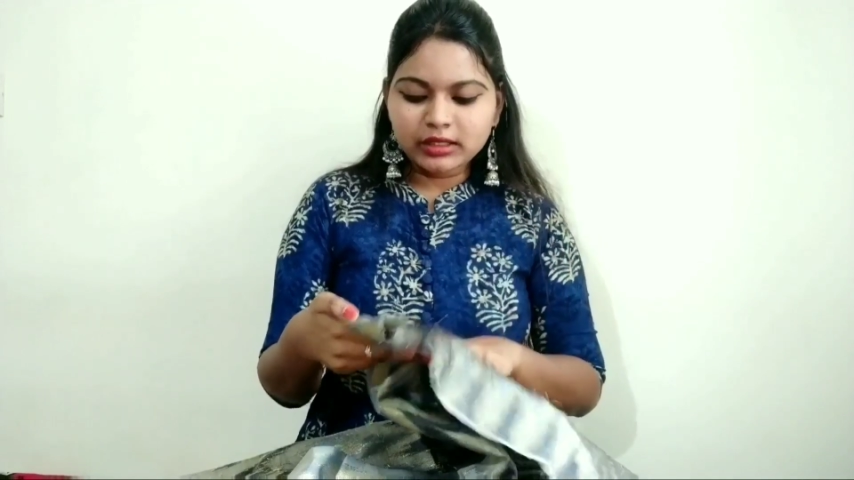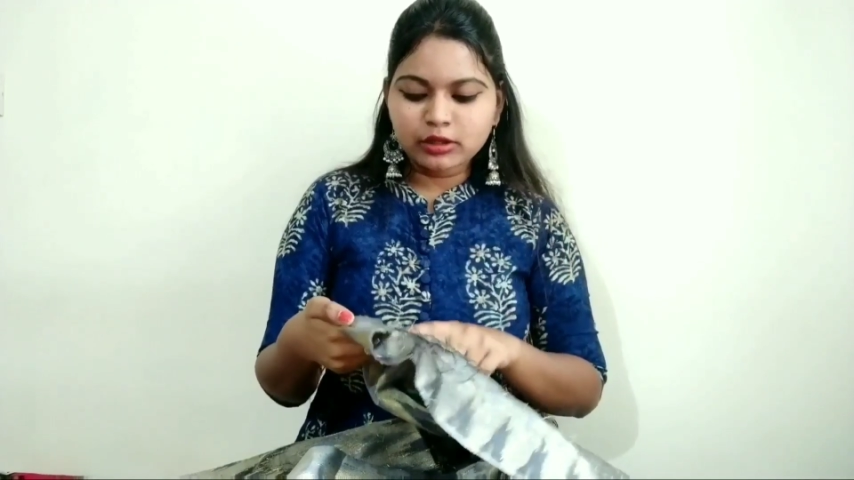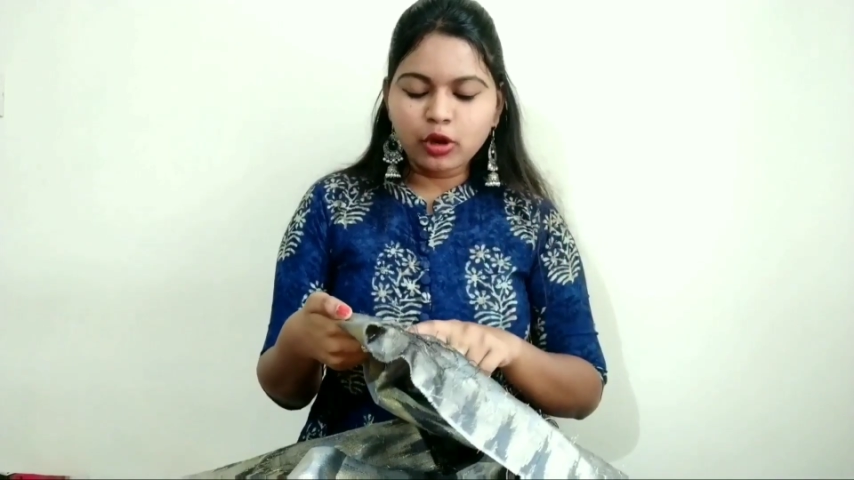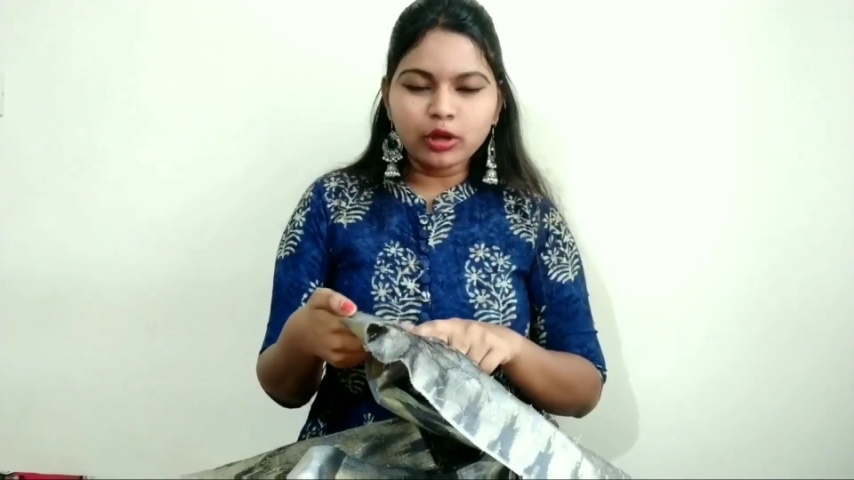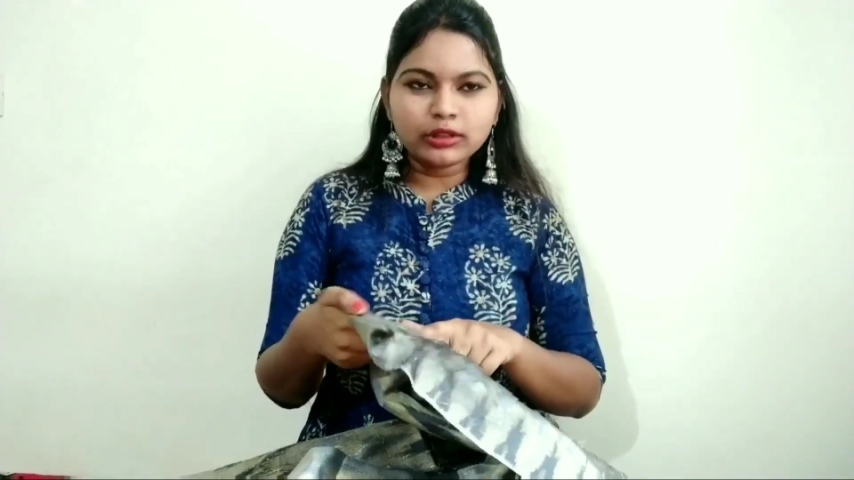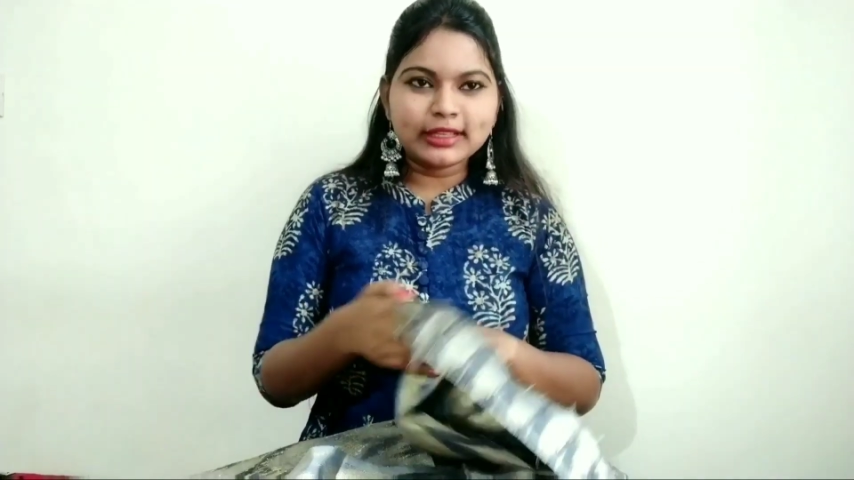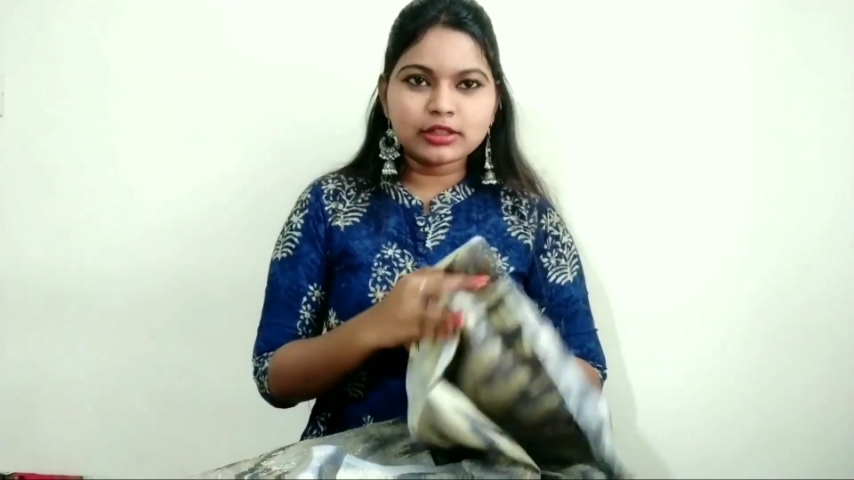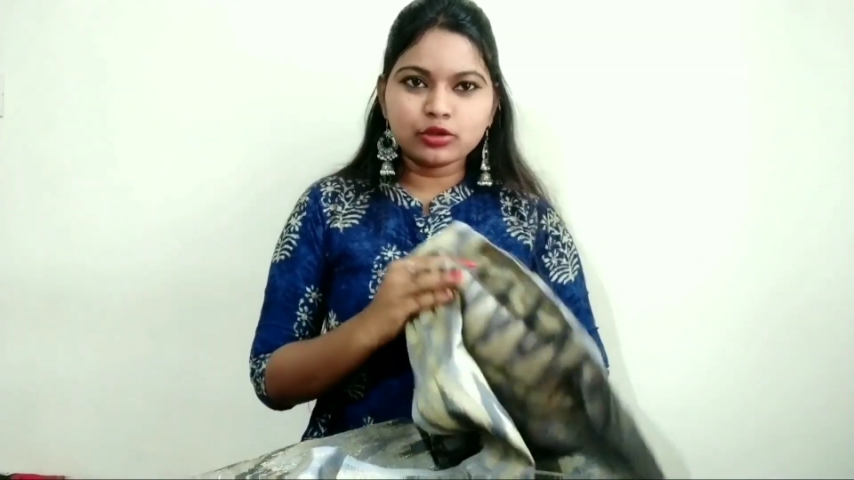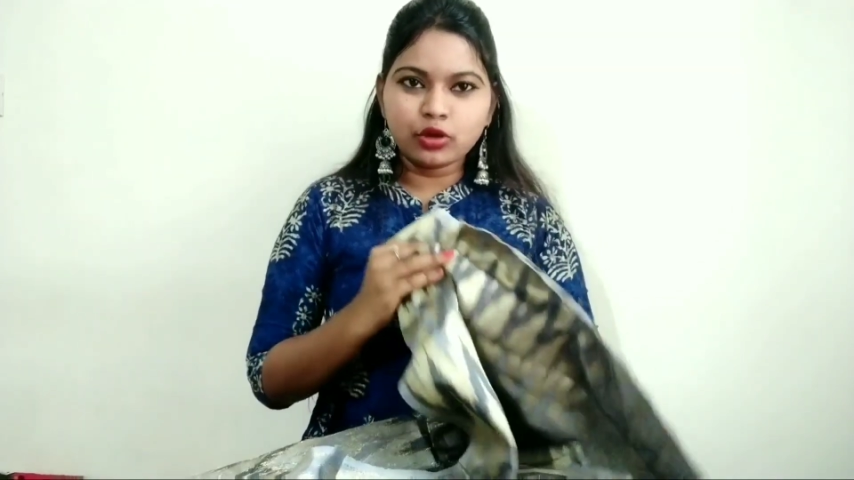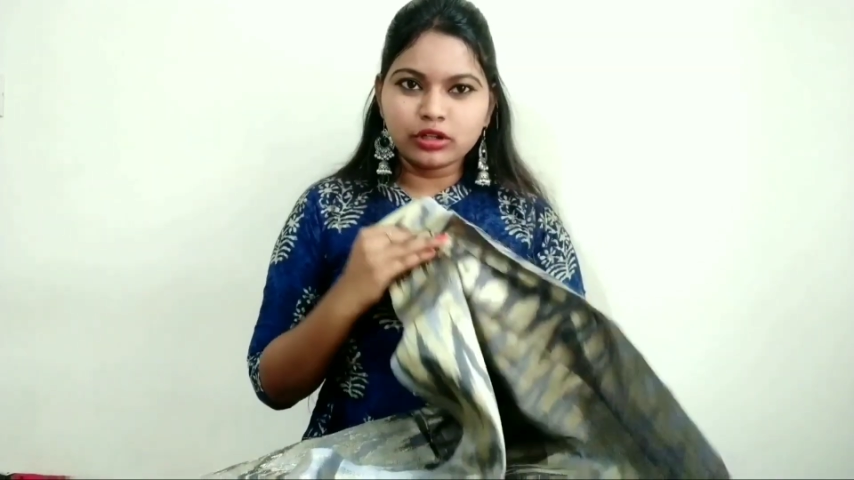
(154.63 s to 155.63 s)
cloth is
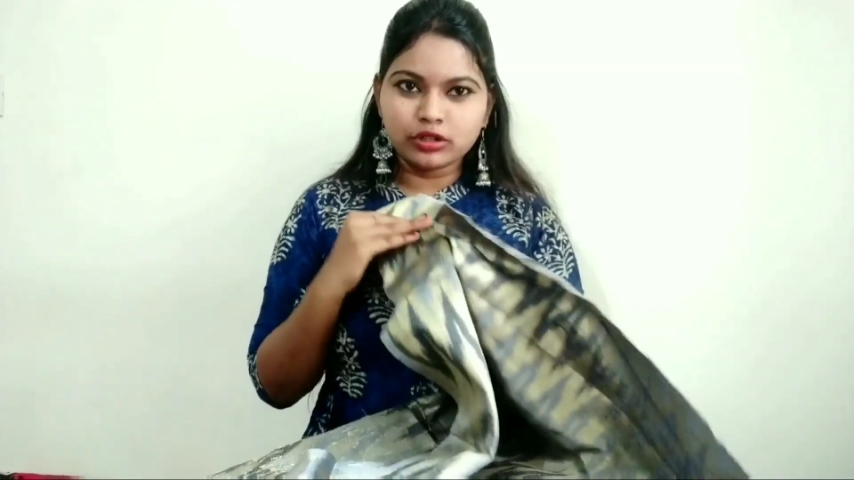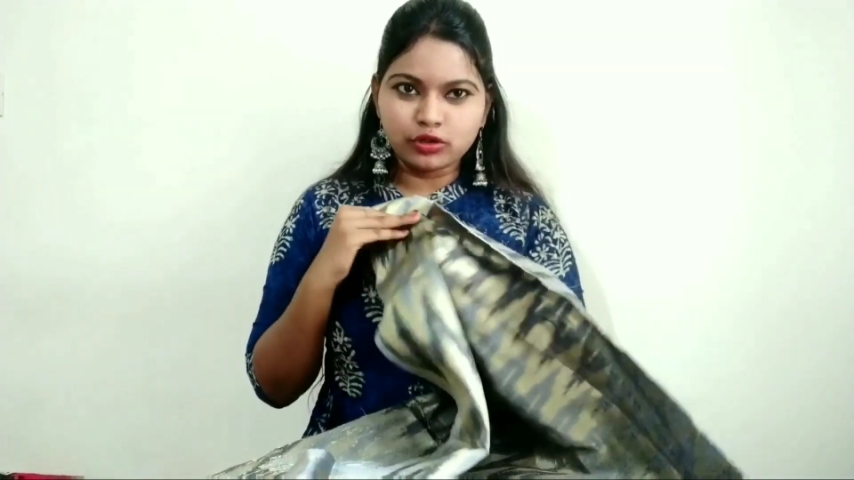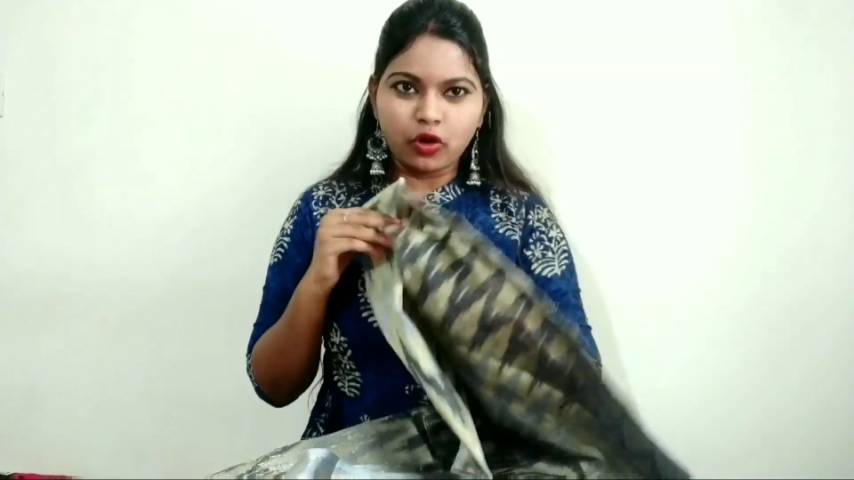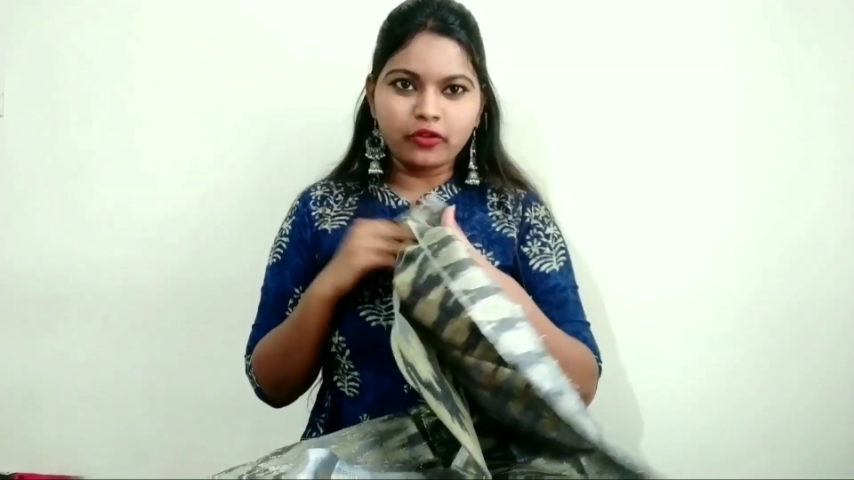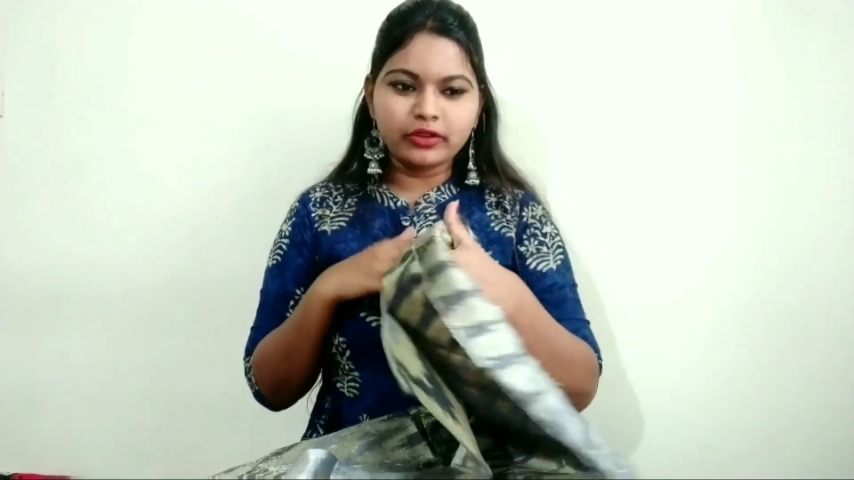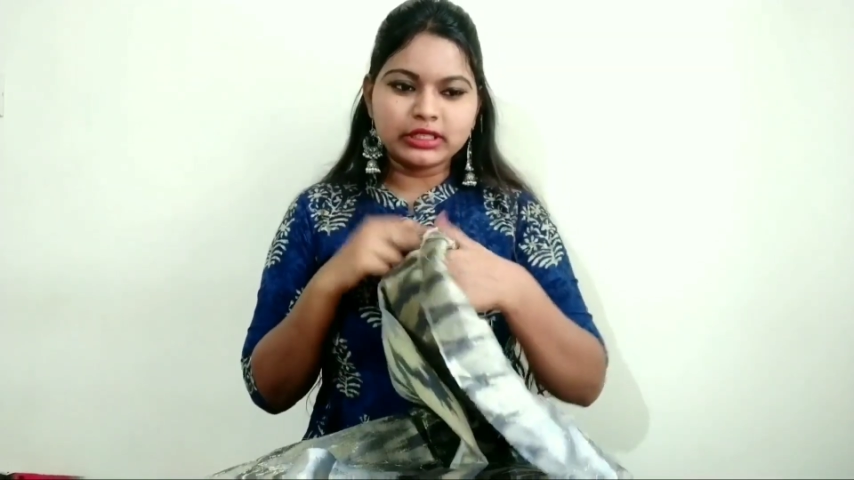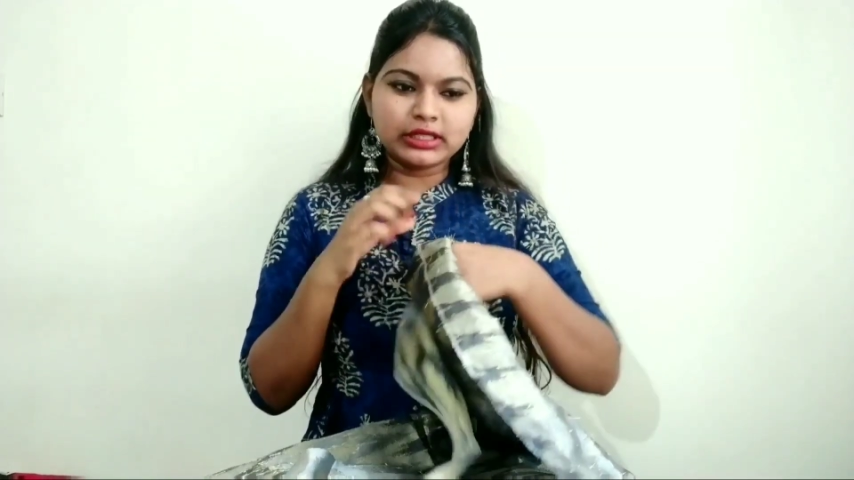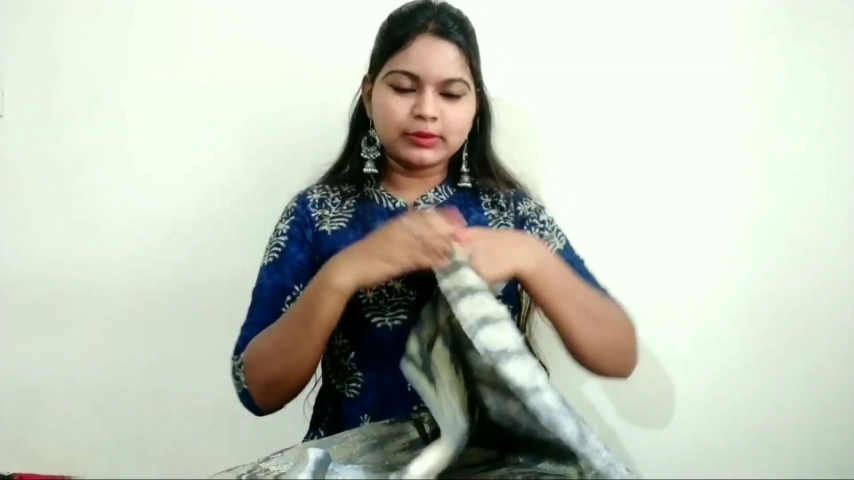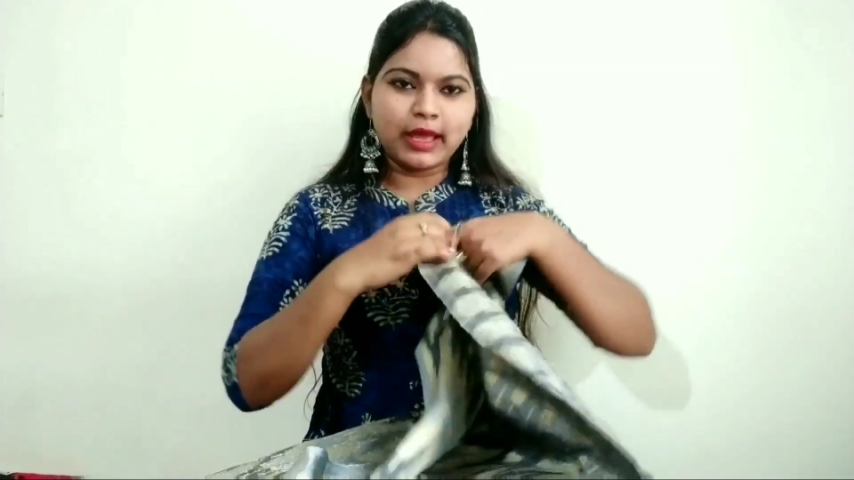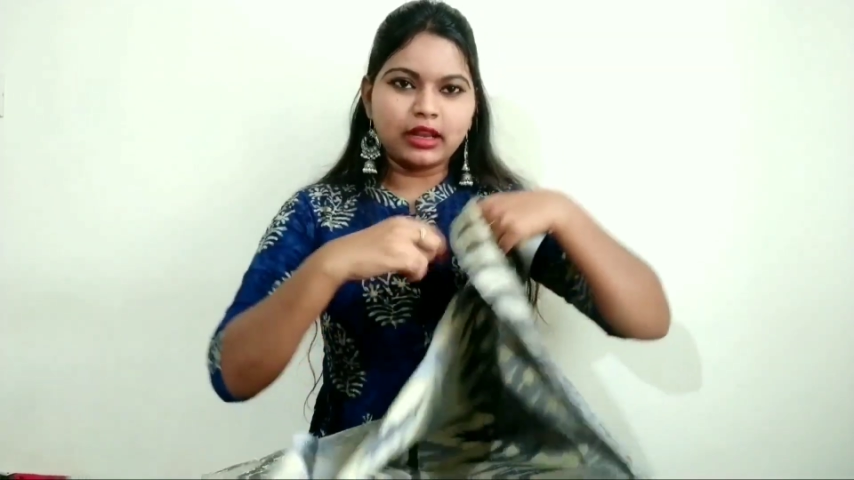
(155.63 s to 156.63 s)
not soft. This
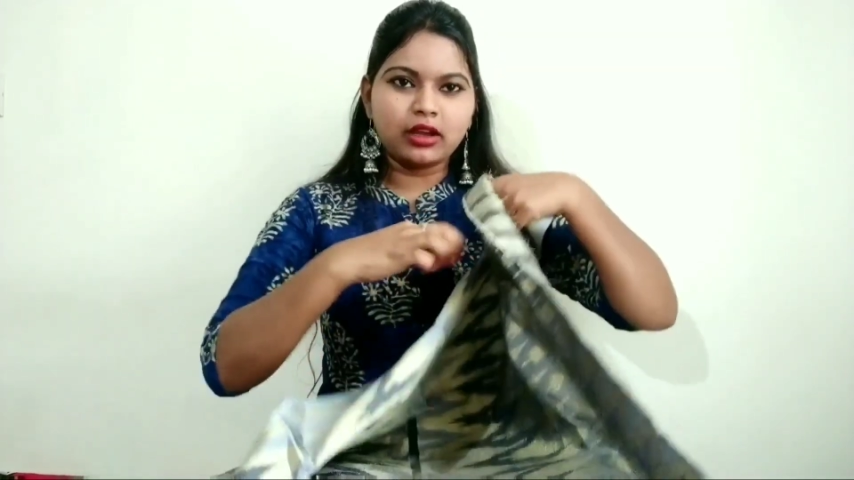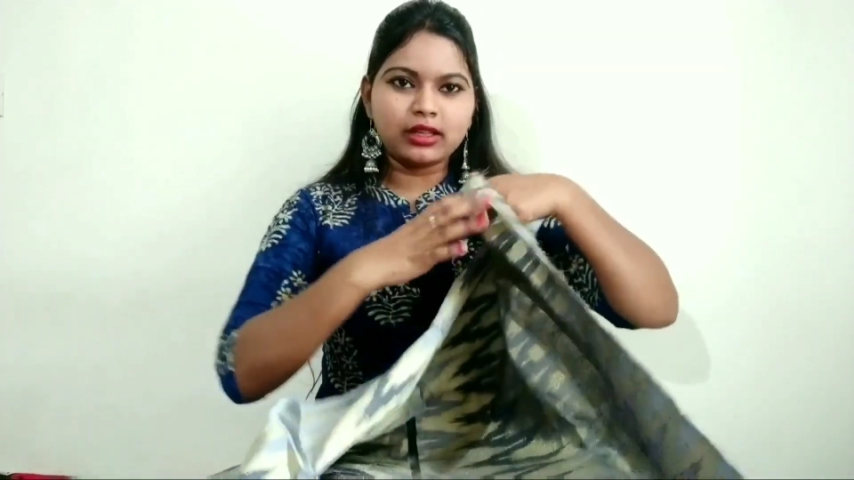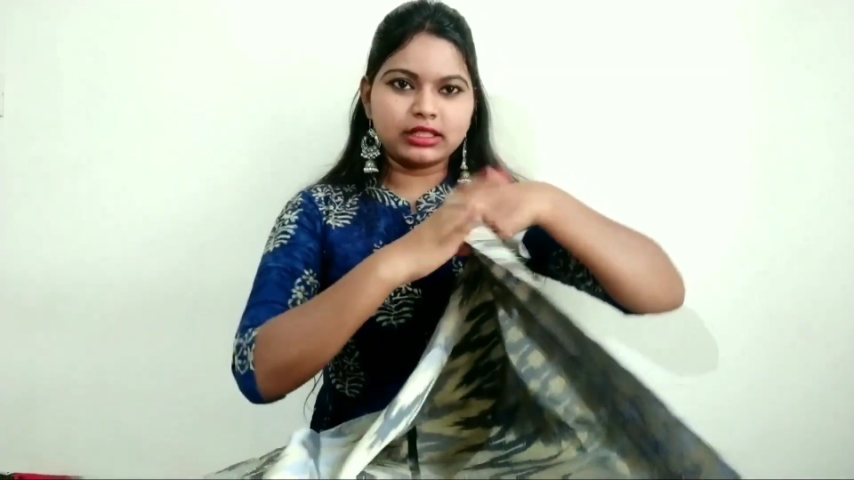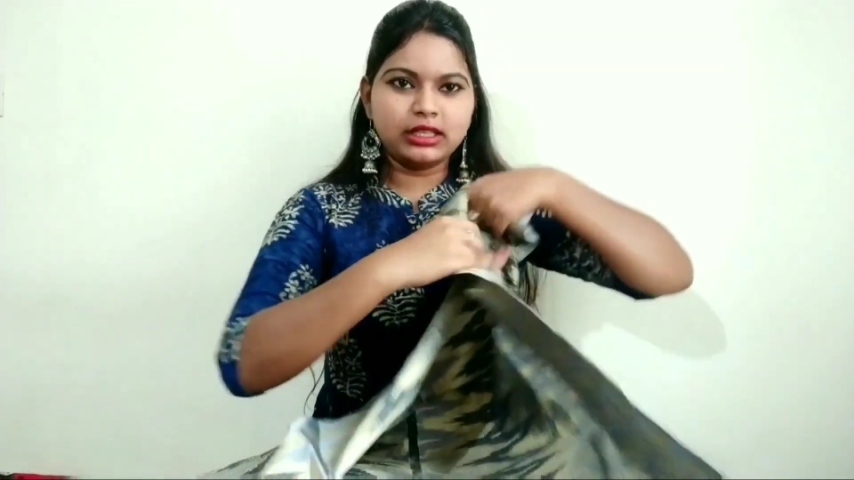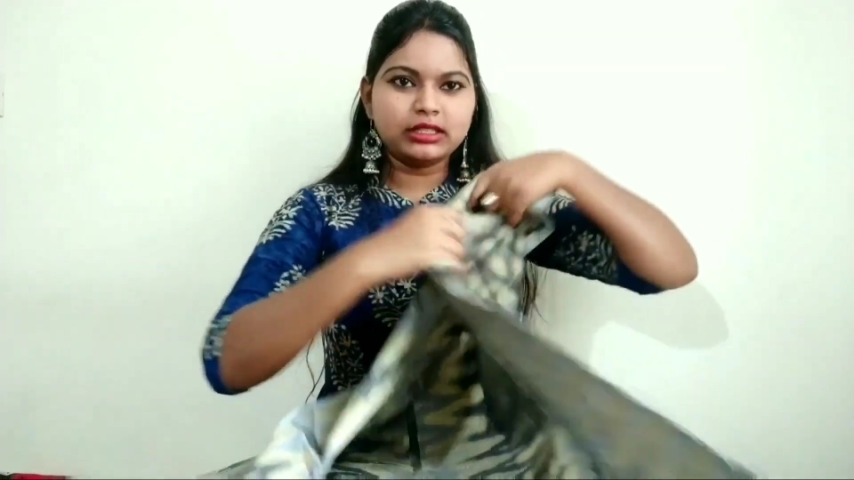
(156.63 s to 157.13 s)
is Banarasi.